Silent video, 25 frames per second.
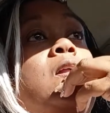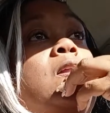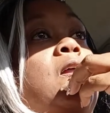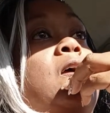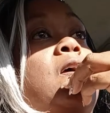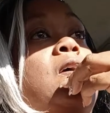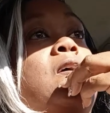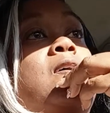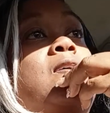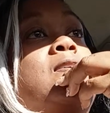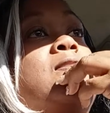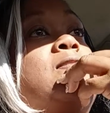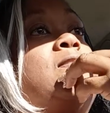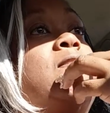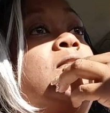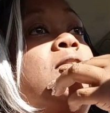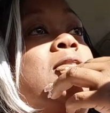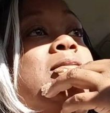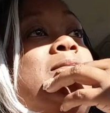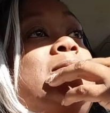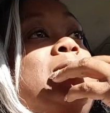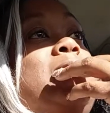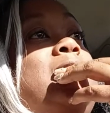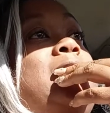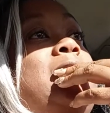Like I said,
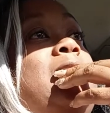every